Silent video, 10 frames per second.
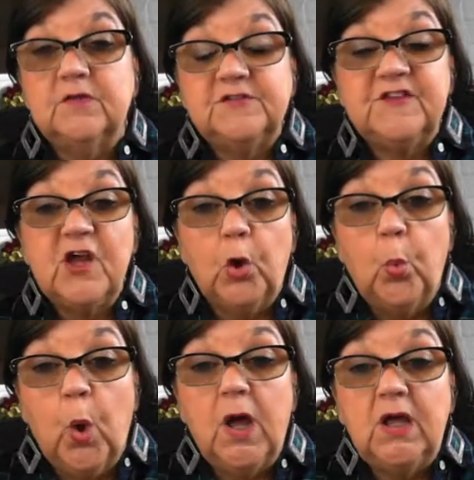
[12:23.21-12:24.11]
sale
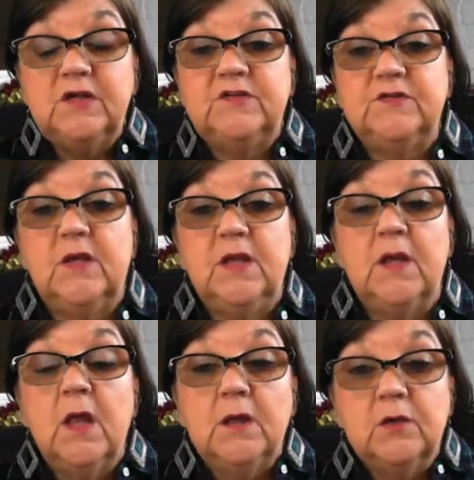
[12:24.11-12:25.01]
was,
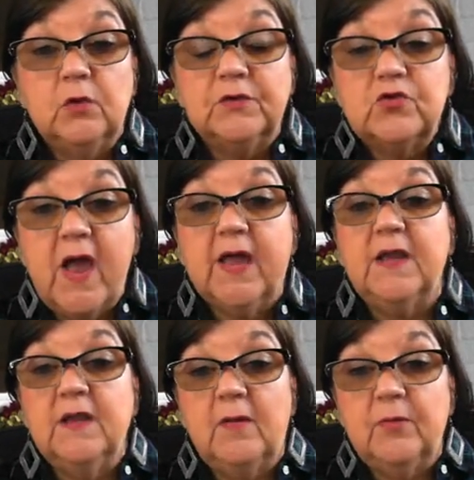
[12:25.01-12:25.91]
and the
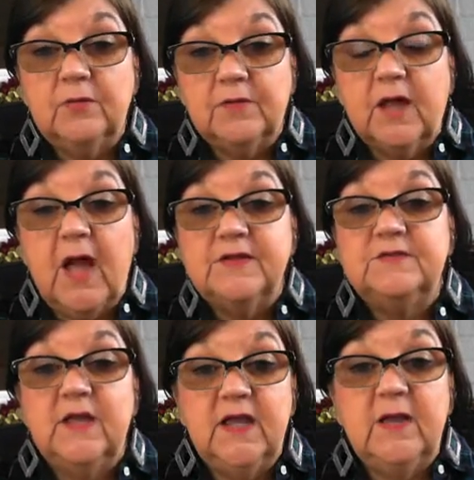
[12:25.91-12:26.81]
tracking number, the
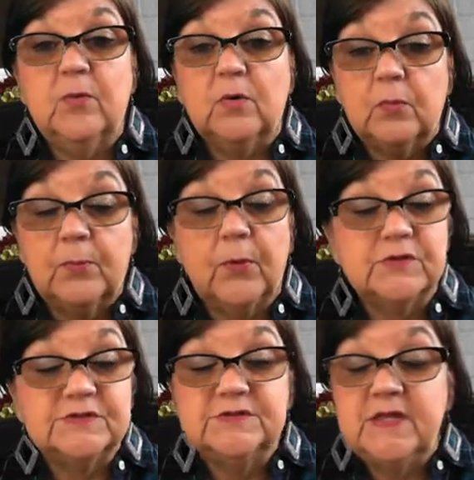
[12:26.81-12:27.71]
guy's name or
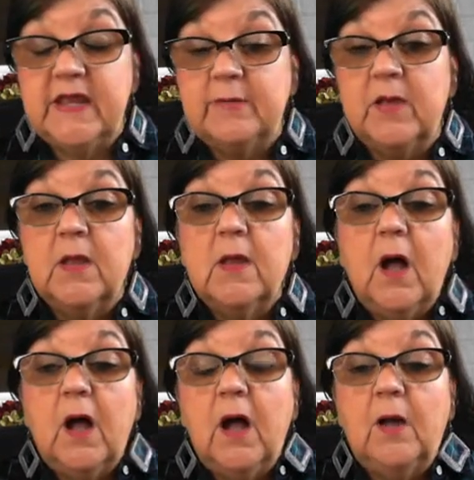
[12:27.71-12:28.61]
person's name,
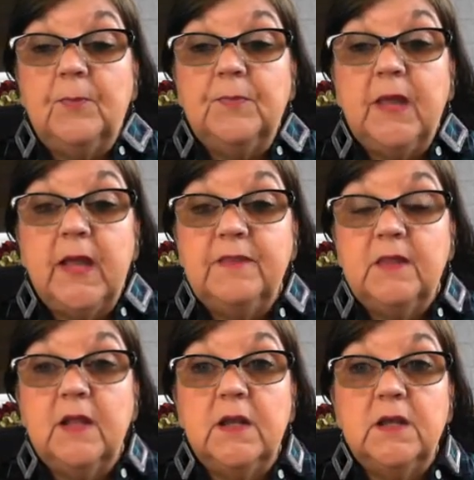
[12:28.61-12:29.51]
and
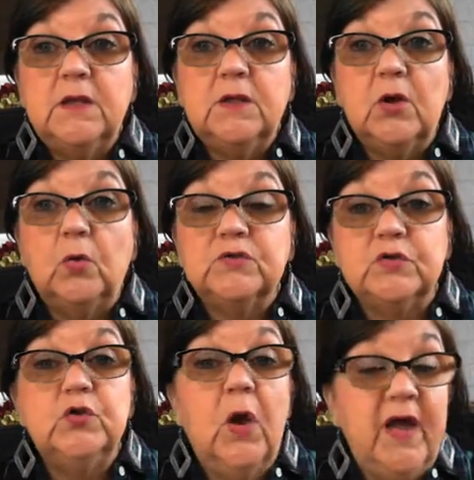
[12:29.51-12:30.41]
then so
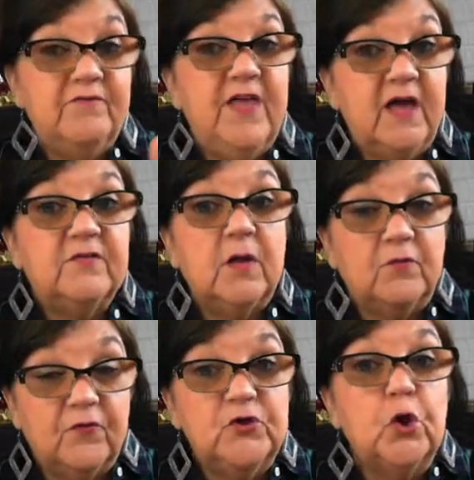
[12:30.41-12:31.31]
you have
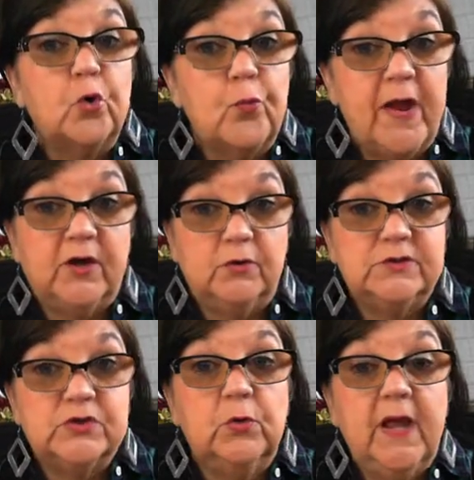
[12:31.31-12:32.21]
that for your
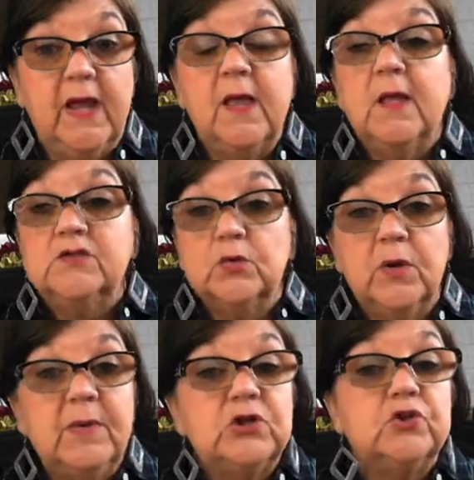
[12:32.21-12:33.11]
records. Okay, so you
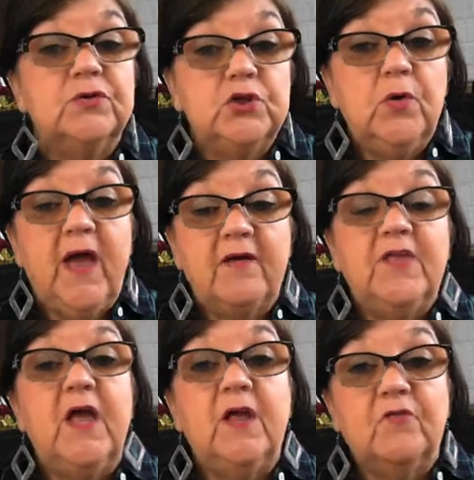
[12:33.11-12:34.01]
want to make sure that you have
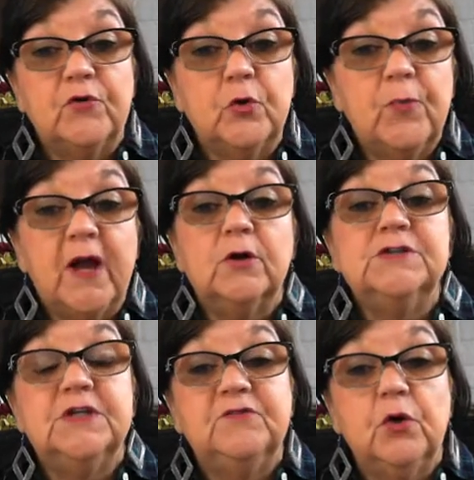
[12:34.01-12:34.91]
that for your
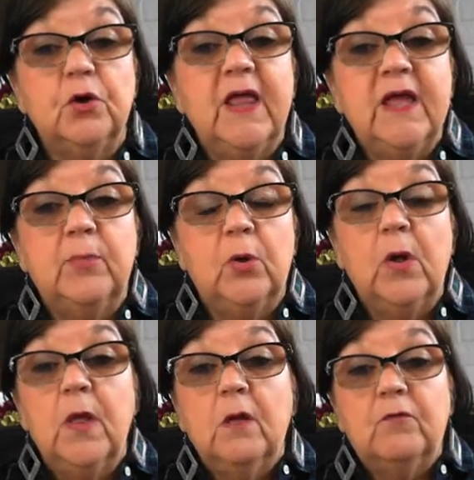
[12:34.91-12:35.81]
records. If your
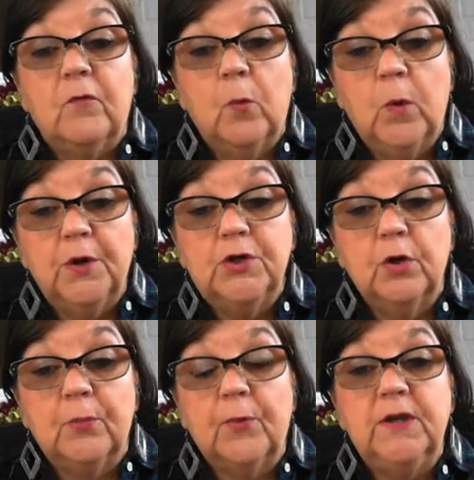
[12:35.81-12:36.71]
label for where
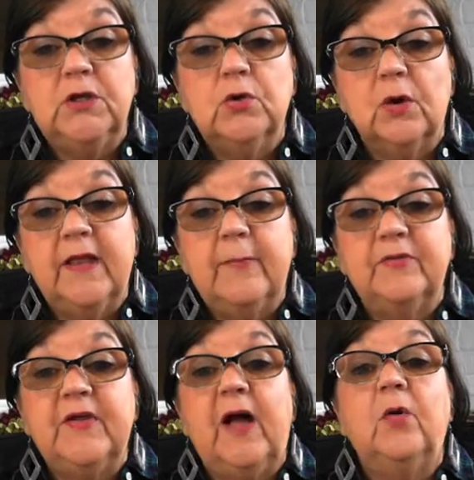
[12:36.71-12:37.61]
you're printing your
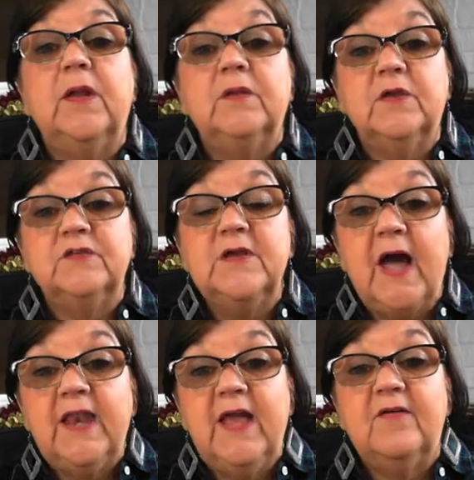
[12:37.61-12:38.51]
labels out, it does
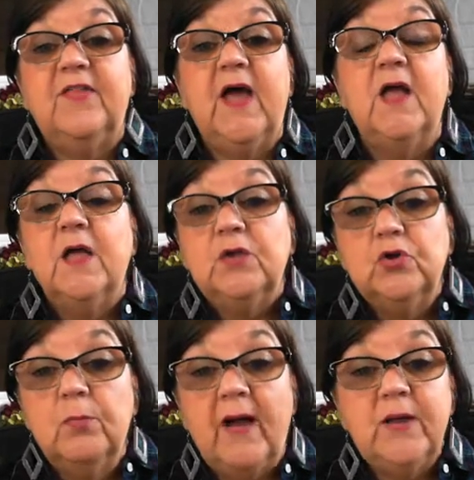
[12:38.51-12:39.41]
not have that,
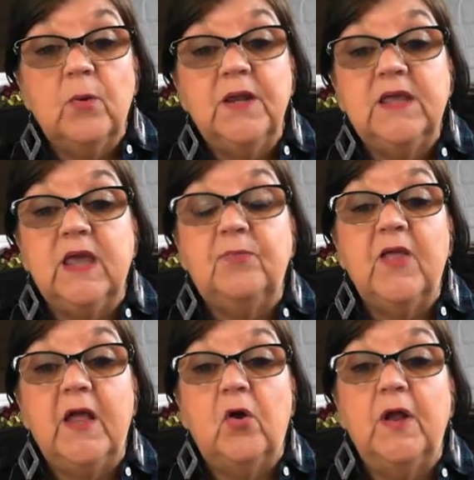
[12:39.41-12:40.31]
you might want to keep
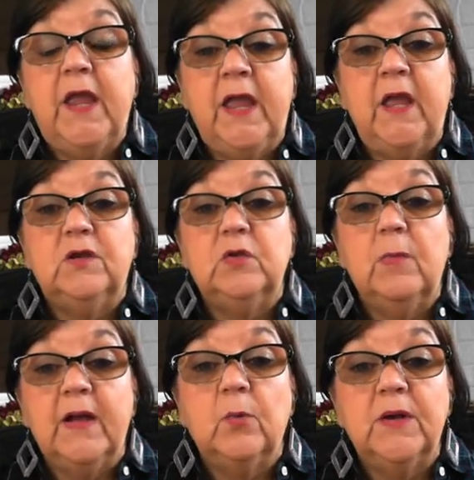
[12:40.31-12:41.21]
that on hand. You
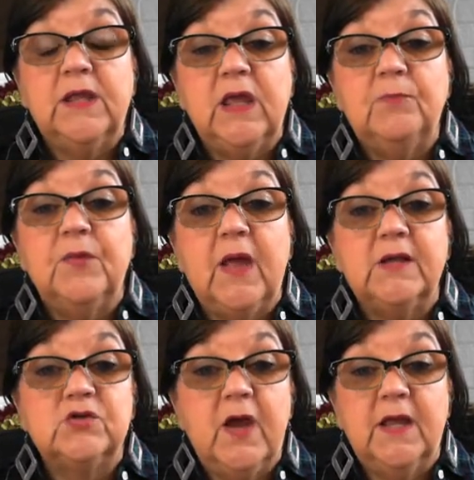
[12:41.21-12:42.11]
might want to keep
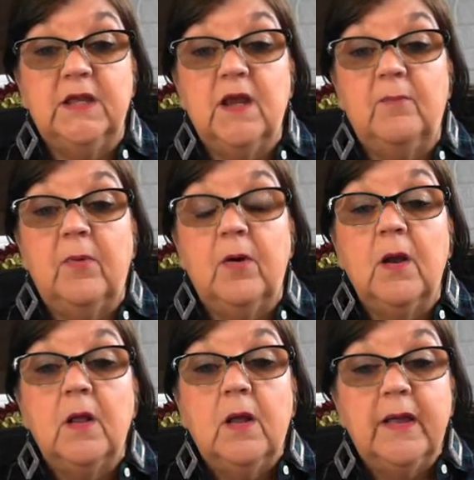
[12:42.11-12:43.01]
that tracking
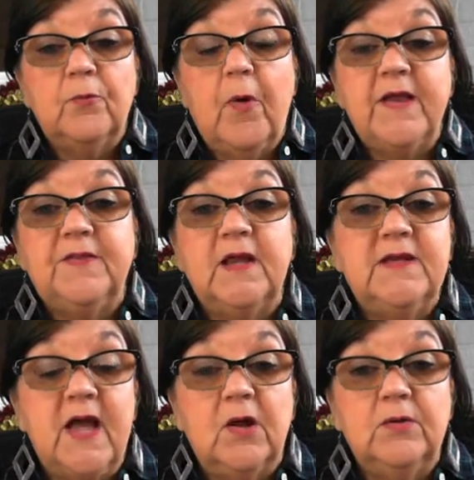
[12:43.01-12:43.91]
number and write that
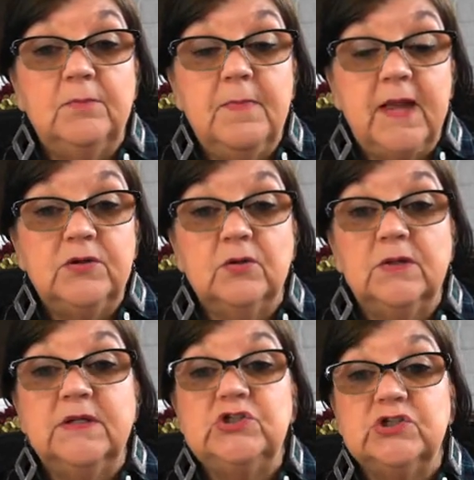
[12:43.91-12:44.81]
down
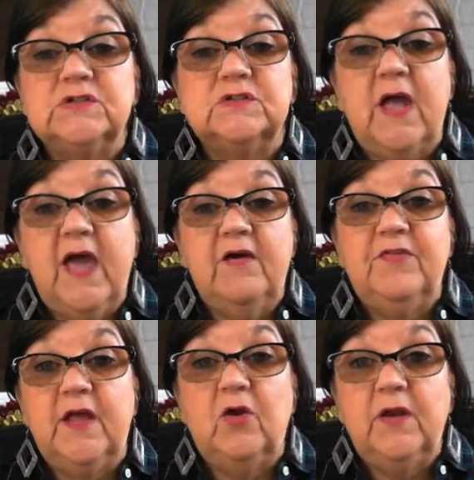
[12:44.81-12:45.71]
manually just to
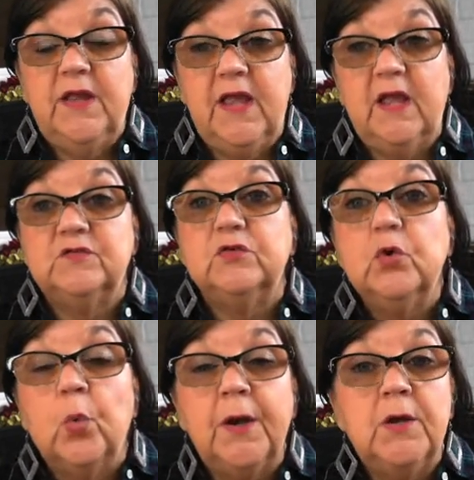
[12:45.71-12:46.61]
have that on hand. So
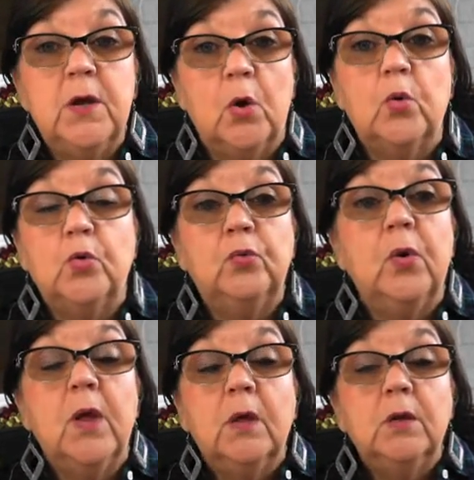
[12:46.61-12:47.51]
you want to know
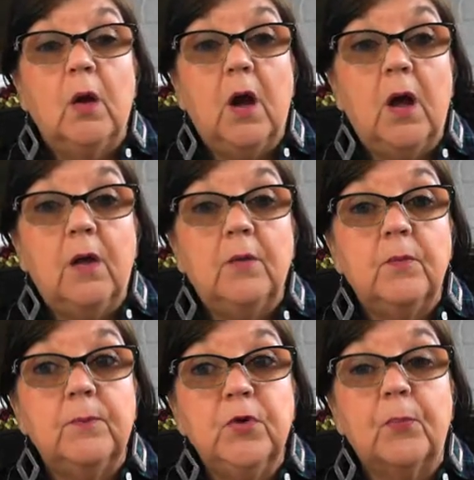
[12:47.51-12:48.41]
who
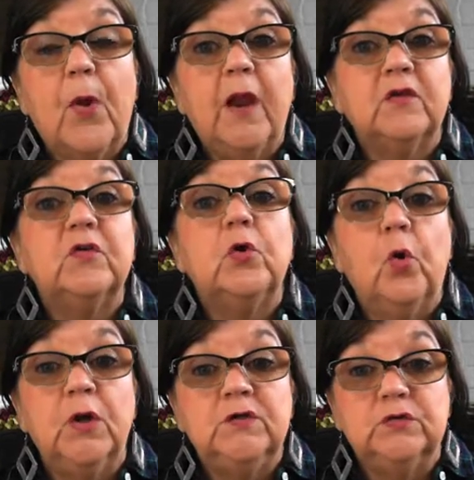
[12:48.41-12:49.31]
your products are
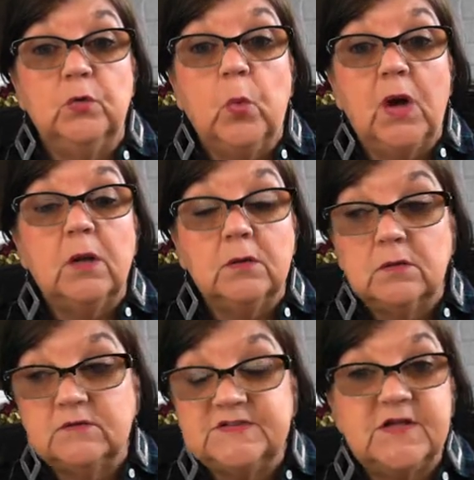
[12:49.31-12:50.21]
going to, what
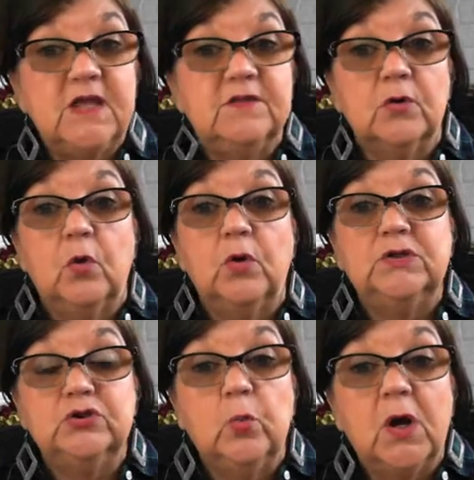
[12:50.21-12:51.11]
state they're
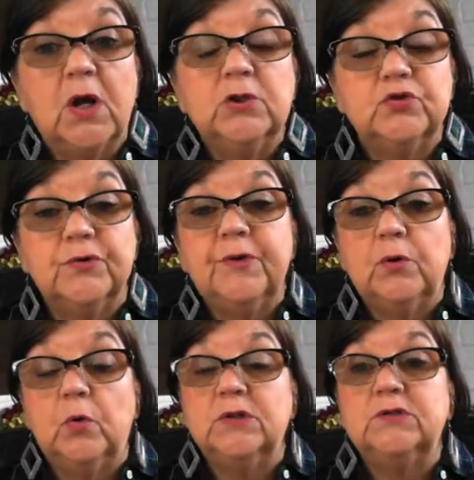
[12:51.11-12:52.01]
going to, what country they're
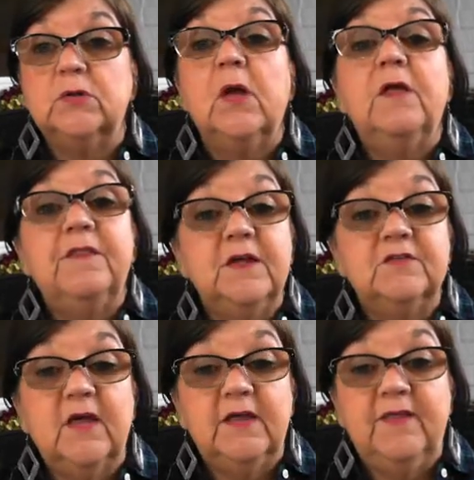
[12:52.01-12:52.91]
going to,
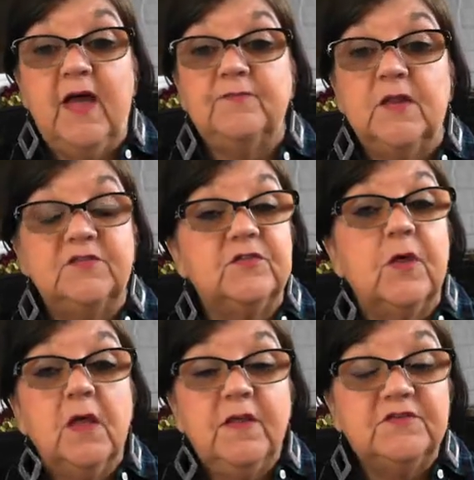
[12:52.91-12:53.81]
things like that.
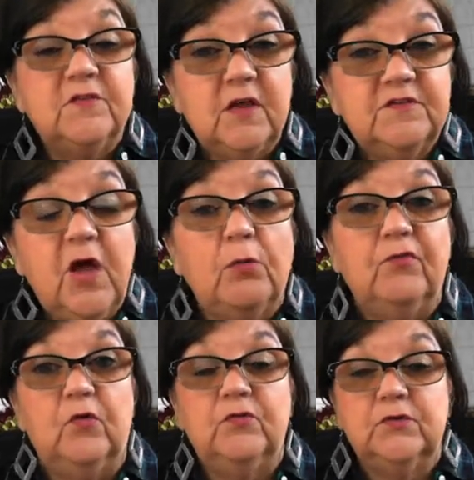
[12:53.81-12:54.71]
That's
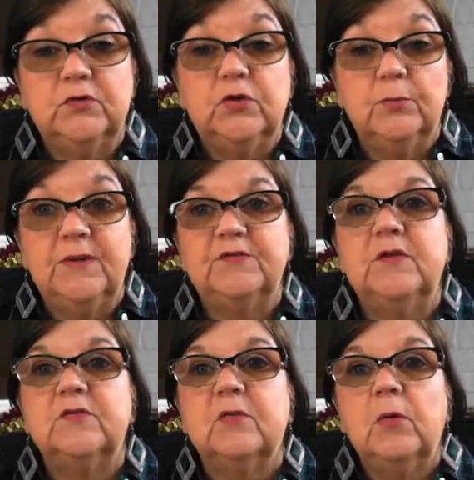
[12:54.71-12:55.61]
helpful to your
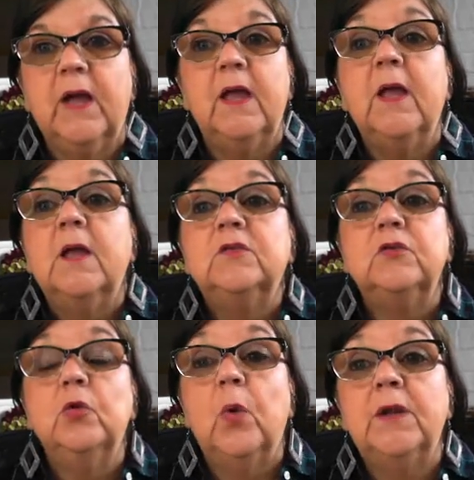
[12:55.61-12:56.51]
business. Okay,
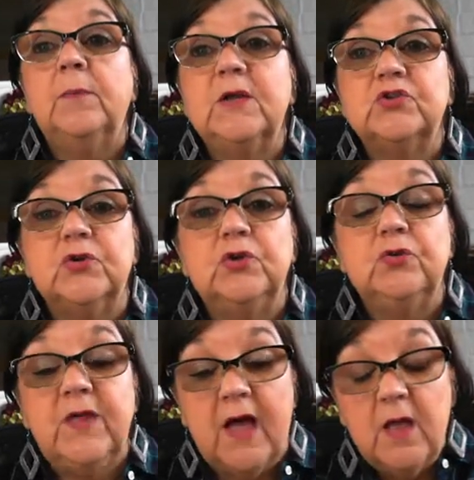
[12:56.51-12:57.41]
so you want to make sure you
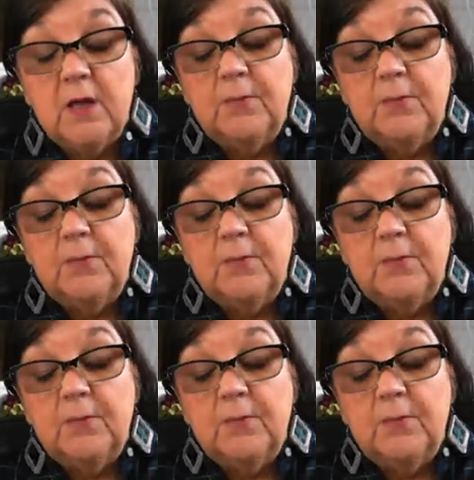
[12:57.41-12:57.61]
do that.